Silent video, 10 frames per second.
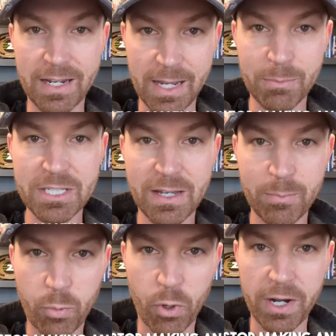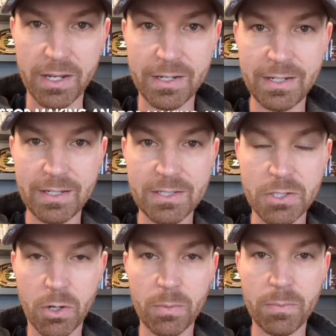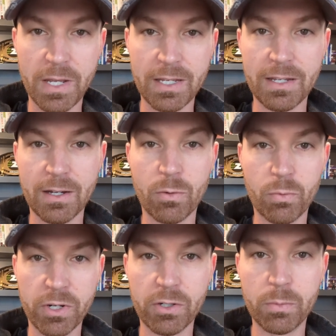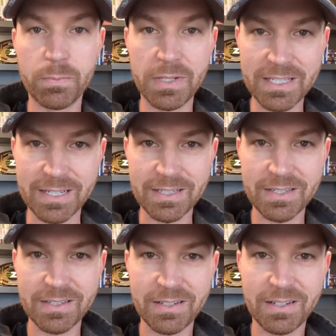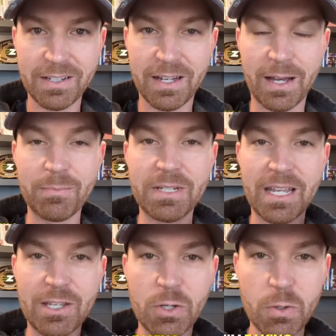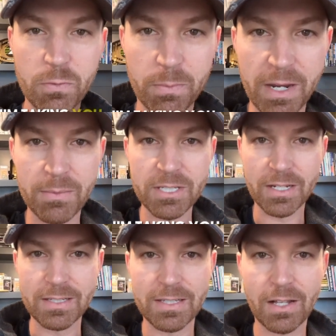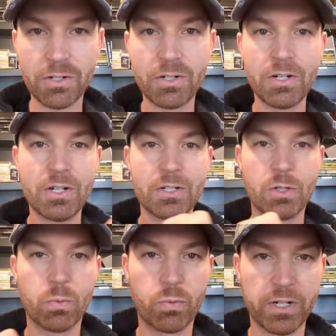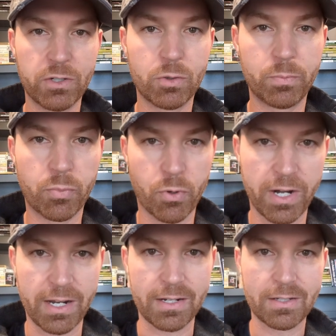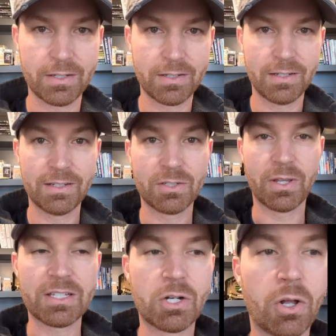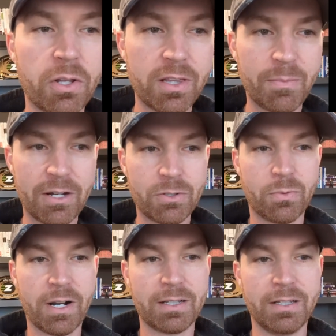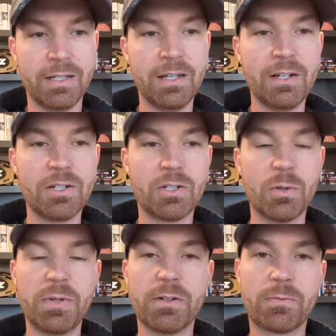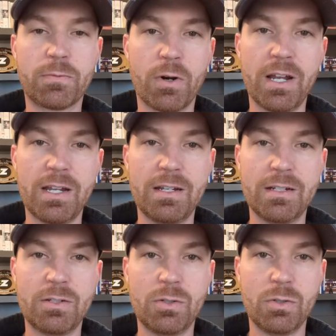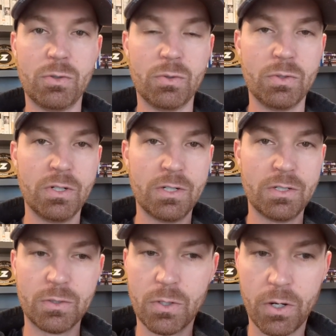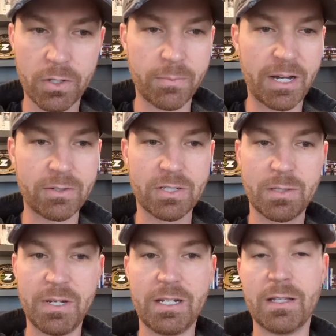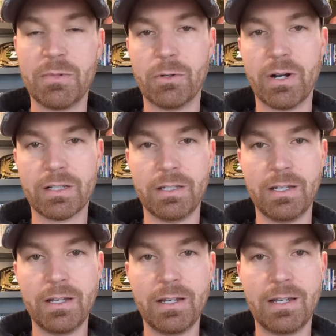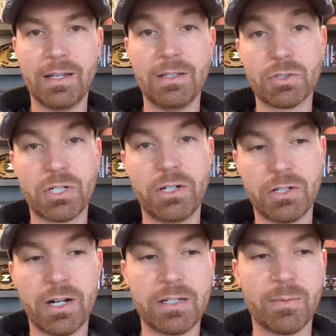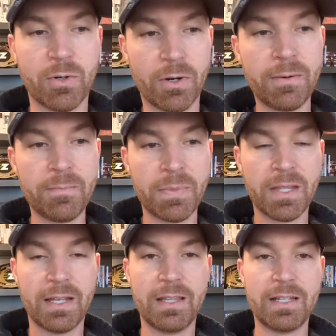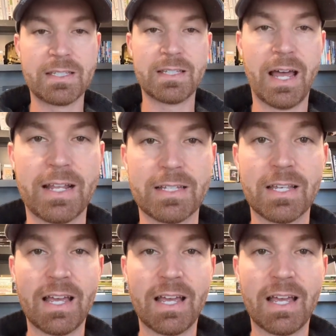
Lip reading: an Amazon brand and start making a real business. I'm taking you from Amazon seller to real brand. So that's calling them out directly. Don't be afraid to call them out, to speak to them directly, and they'll share your content more. And then status,